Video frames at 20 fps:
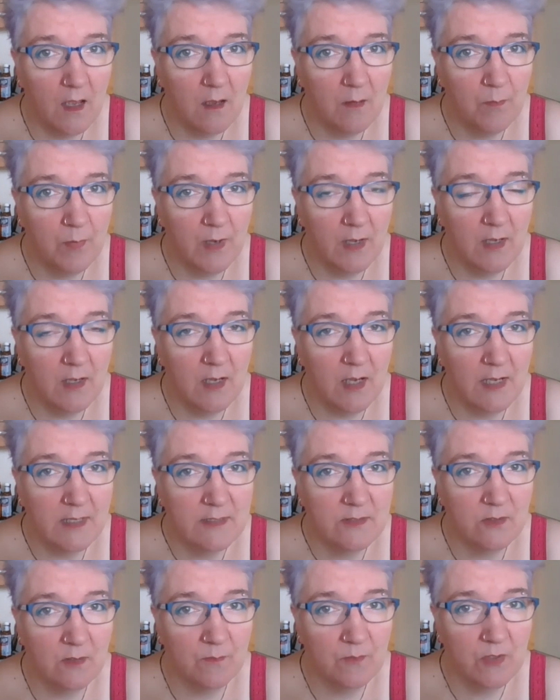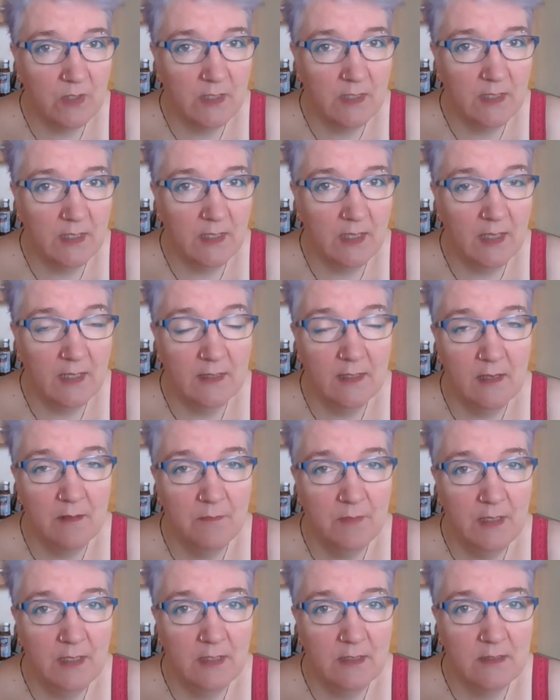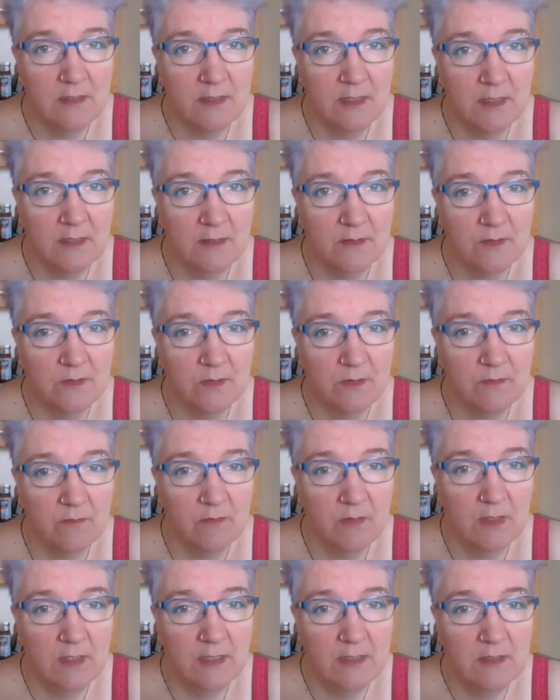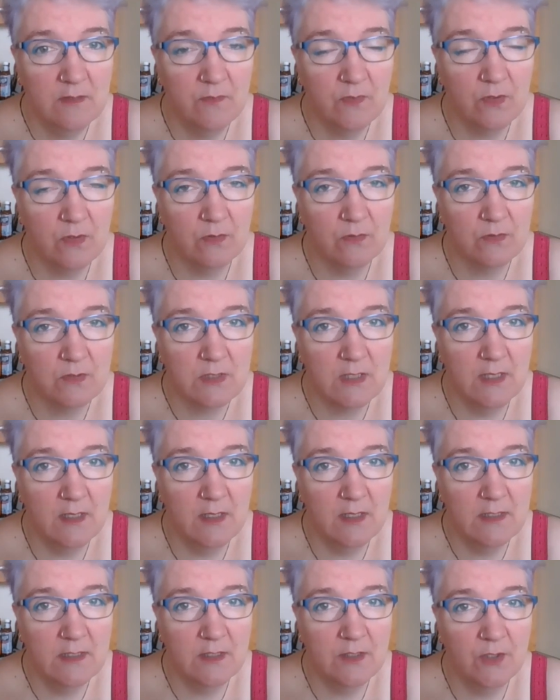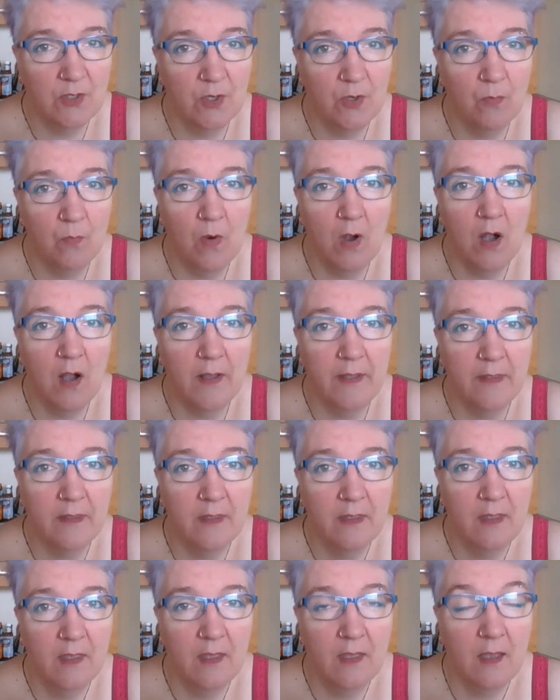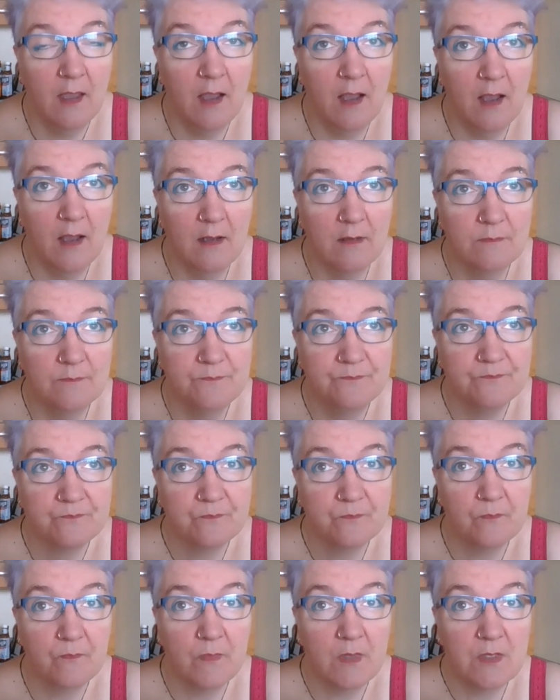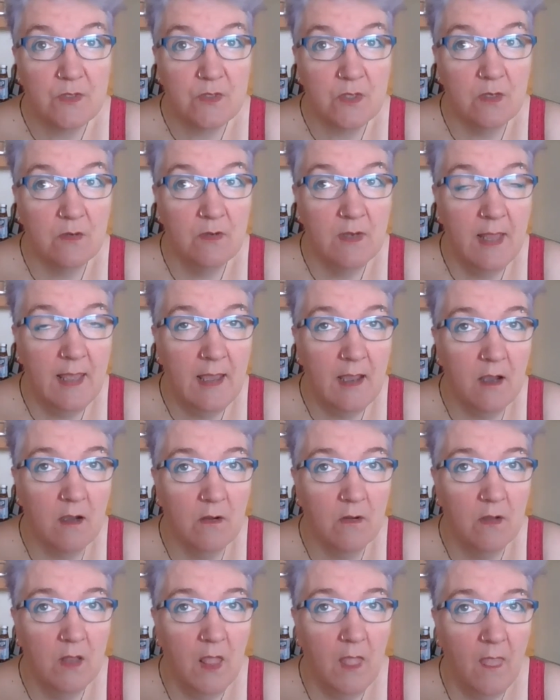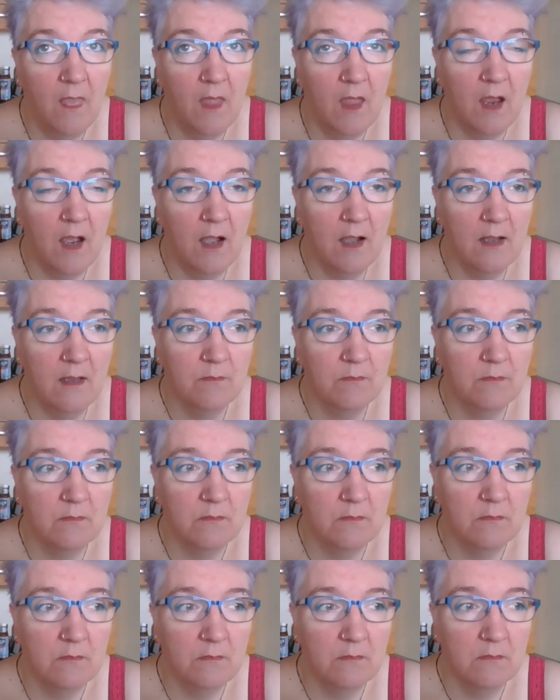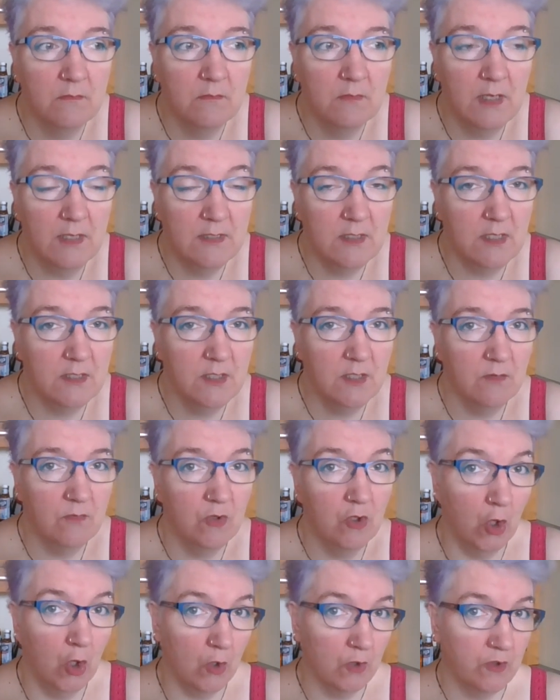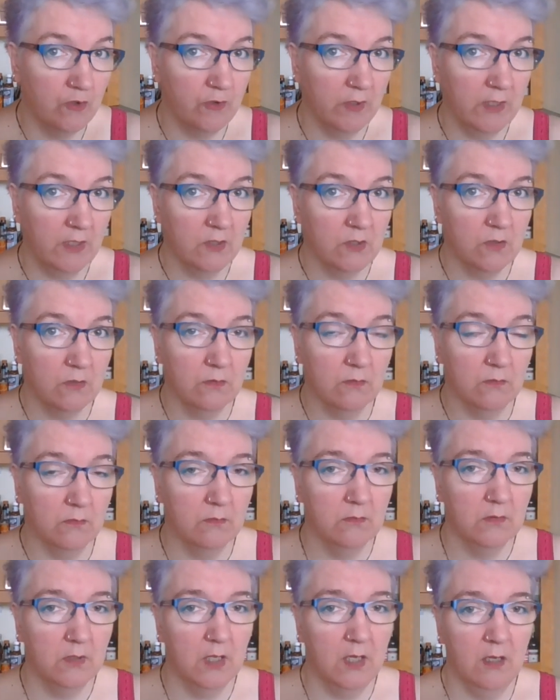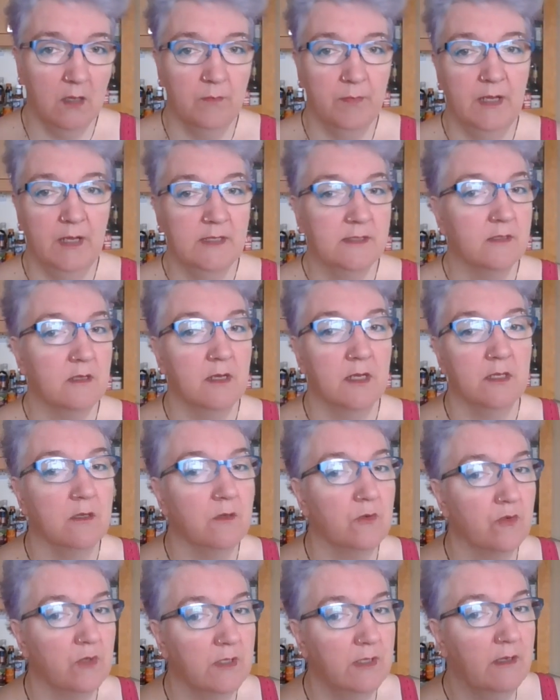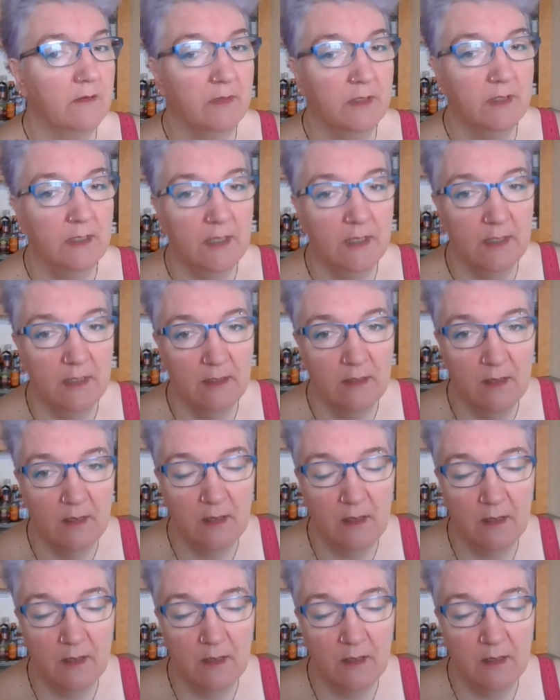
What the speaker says: But I stopped drinking, and that made things really difficult, and I didn't know why. So now I don't not drink at all, but I certainly don't drink every day,